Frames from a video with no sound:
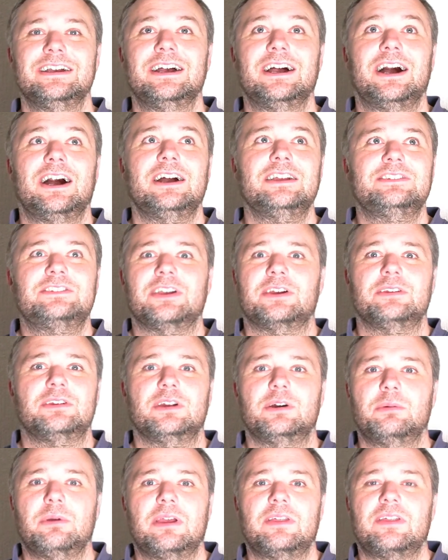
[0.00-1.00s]
I don't
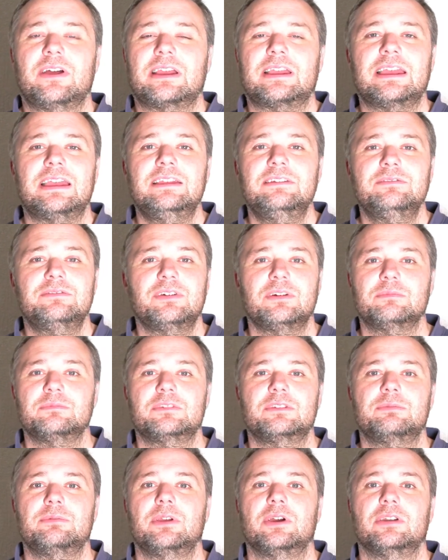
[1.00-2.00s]
know where that came from,
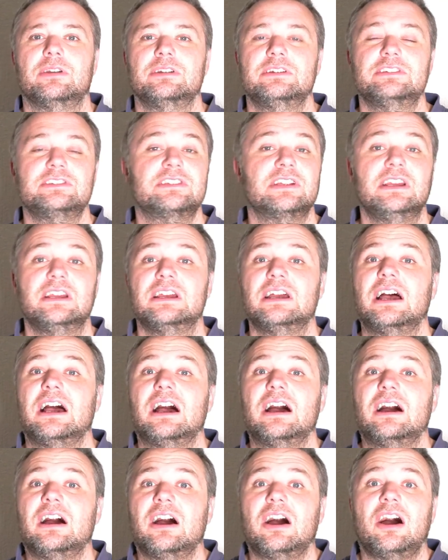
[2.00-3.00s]
to be honest.
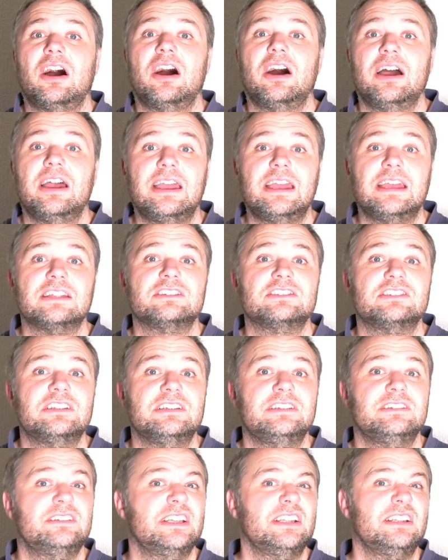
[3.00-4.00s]
I actually
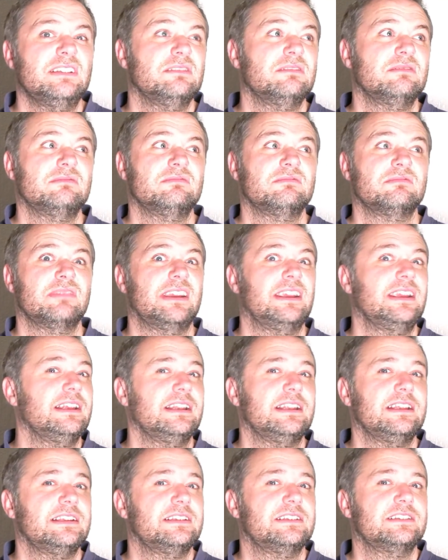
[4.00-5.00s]
didn't
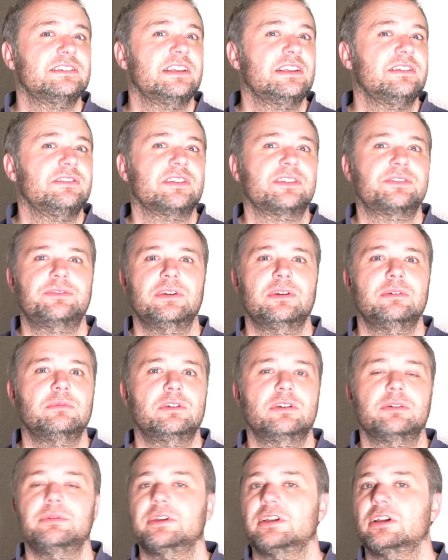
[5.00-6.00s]
really see this film
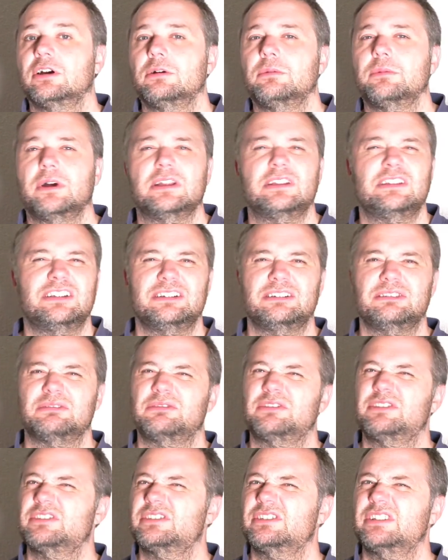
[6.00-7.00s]
coming up. I didn't
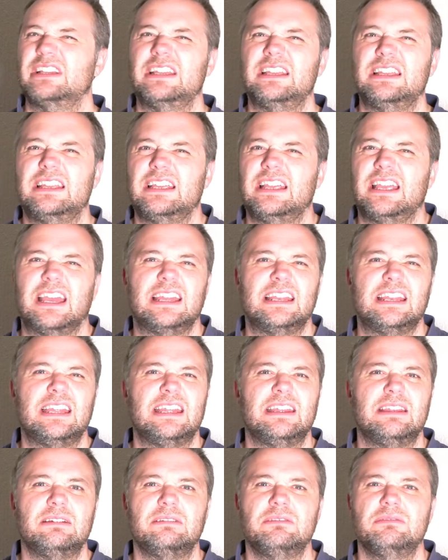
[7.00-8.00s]
see
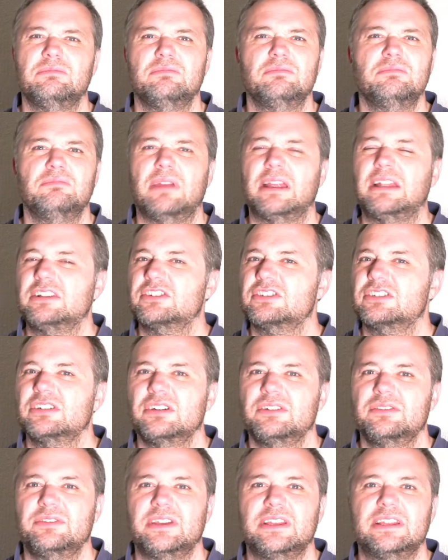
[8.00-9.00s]
any mention
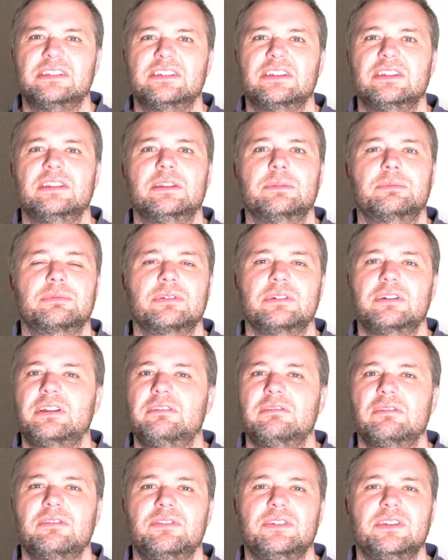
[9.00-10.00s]
of it in the
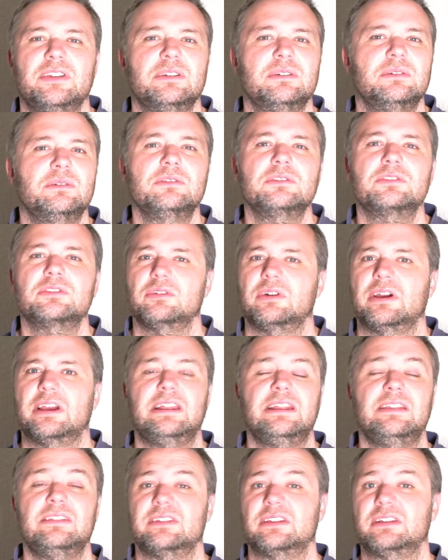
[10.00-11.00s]
pre-reviews or
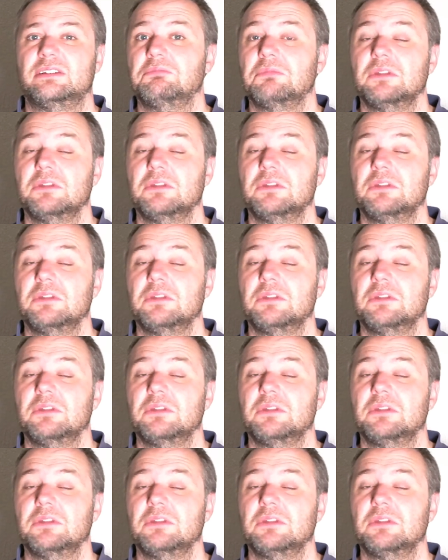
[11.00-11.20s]
anything.